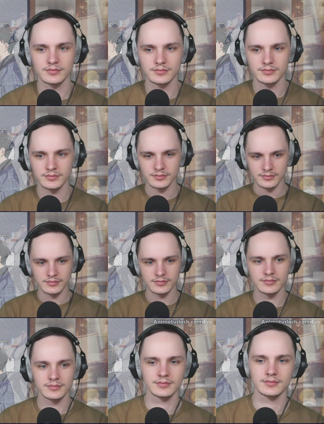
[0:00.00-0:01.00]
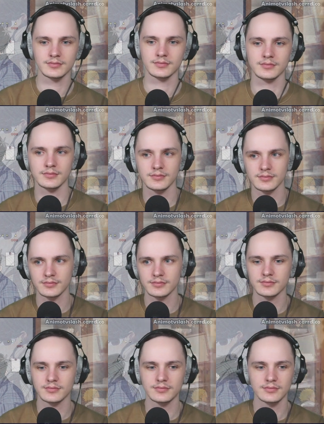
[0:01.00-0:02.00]

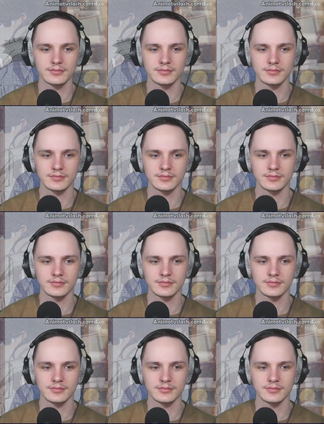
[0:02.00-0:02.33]
No one is speaking in this clip.